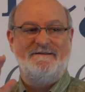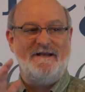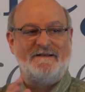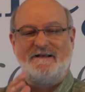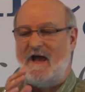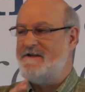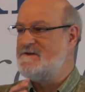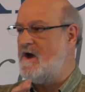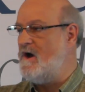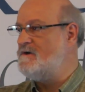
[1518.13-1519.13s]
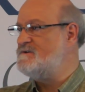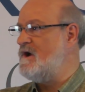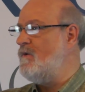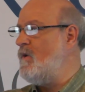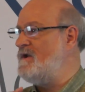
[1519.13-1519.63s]
dictates
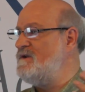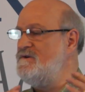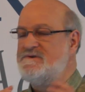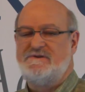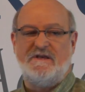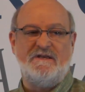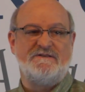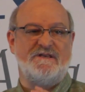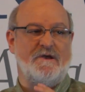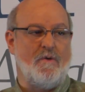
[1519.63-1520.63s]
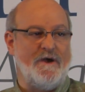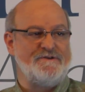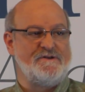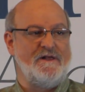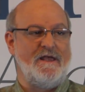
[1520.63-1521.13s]
also what you see
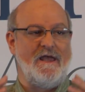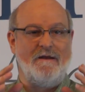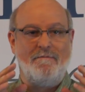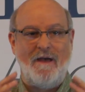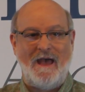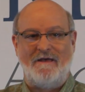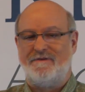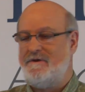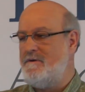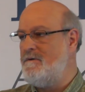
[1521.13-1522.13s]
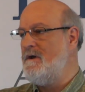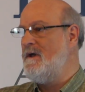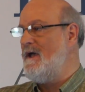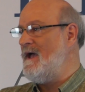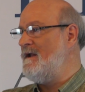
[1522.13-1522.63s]
sequentially in Matthew
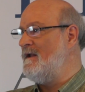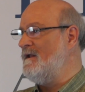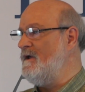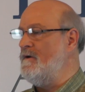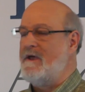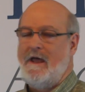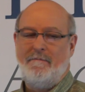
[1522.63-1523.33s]
and in Luke.